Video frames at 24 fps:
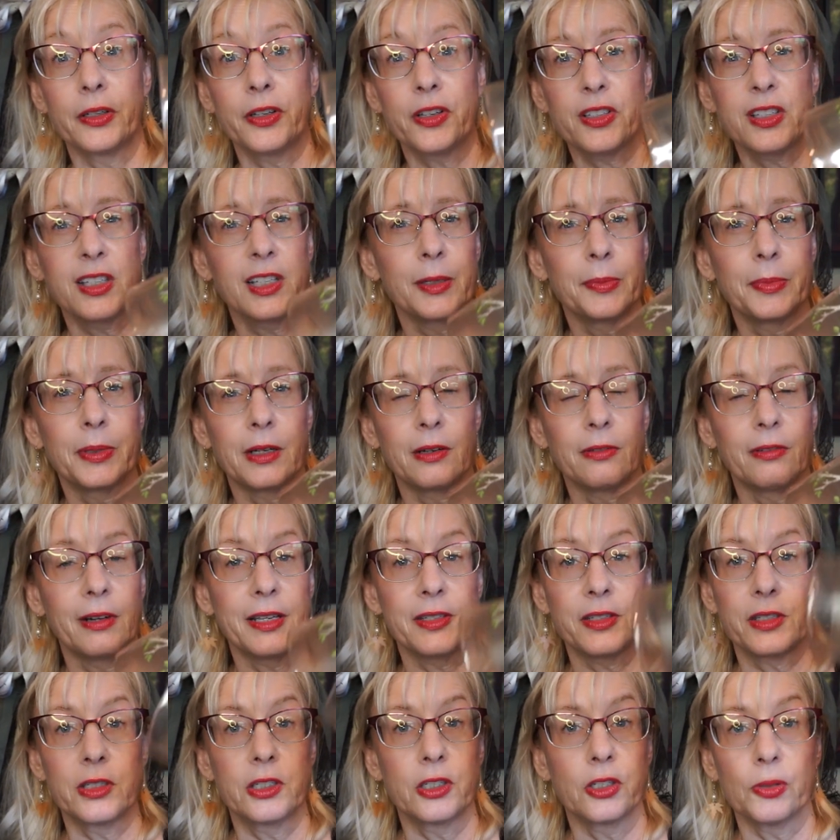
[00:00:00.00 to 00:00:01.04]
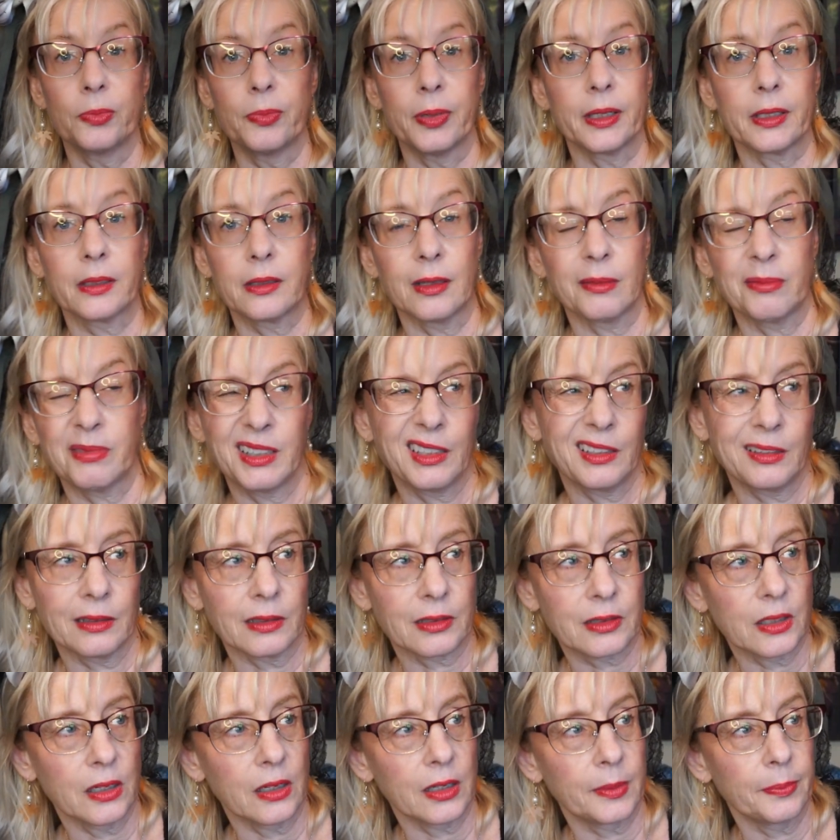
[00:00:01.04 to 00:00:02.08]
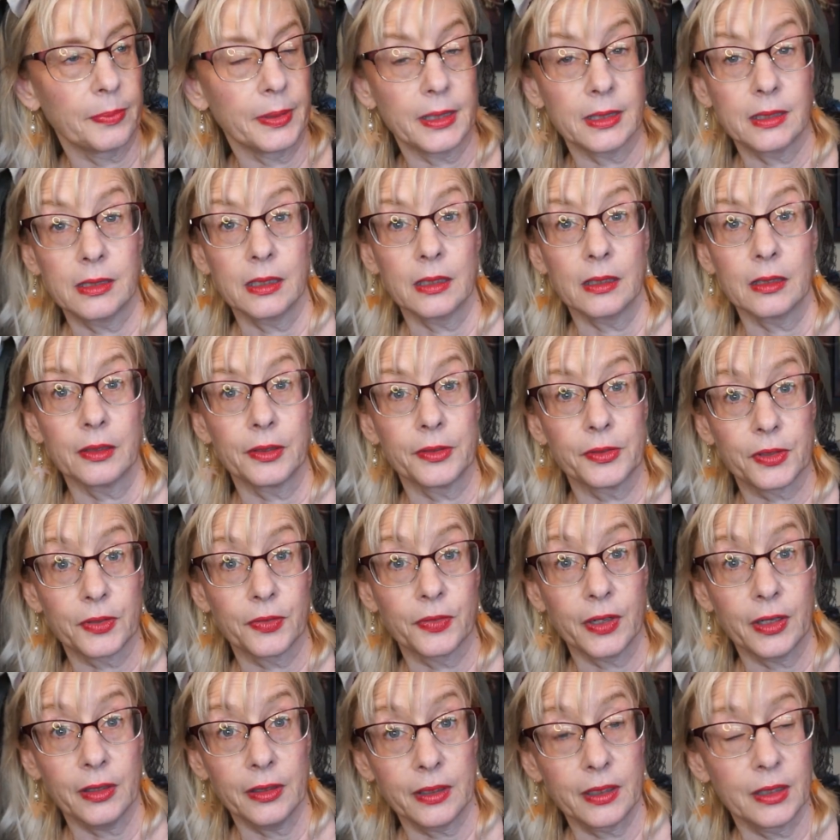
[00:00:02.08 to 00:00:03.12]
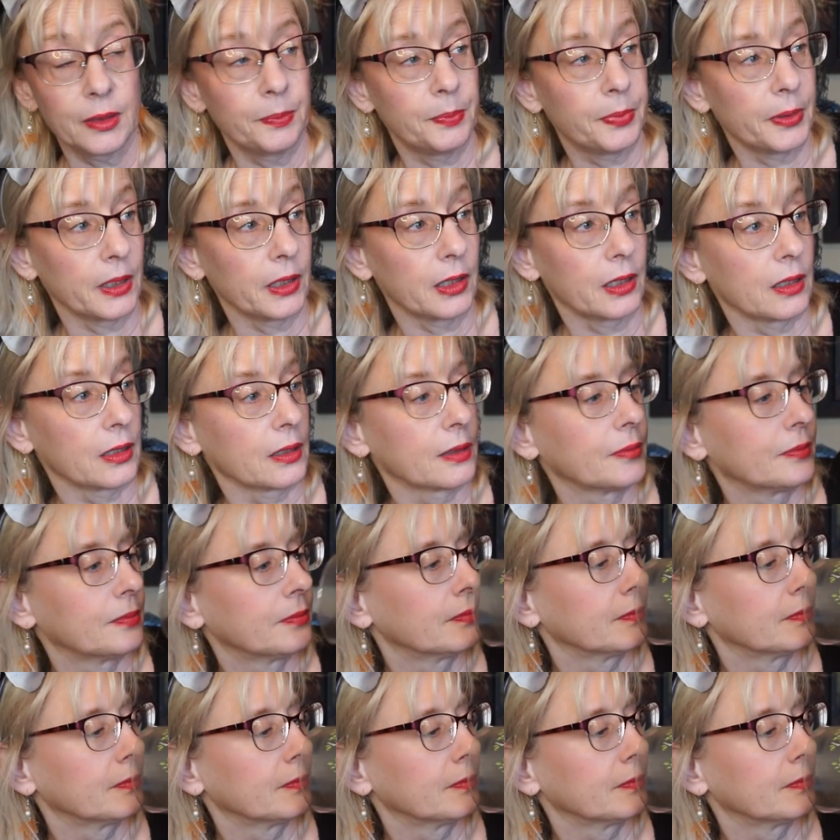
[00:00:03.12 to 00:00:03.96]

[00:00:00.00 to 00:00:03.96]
There's a little bit of residue, but I mean, it's not a big deal. It was a very good burn.